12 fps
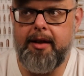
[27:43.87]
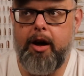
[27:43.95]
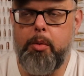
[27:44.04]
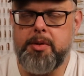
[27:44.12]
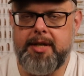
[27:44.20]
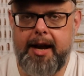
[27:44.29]

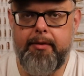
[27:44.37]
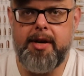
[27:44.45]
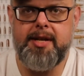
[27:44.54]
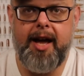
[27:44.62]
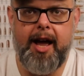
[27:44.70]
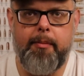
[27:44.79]
Almost every
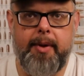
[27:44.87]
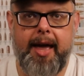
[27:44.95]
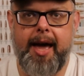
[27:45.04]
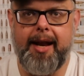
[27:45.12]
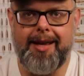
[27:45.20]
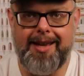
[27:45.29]
time it
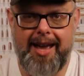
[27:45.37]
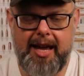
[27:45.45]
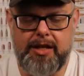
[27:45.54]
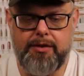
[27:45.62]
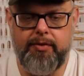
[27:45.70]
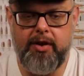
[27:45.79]
had a case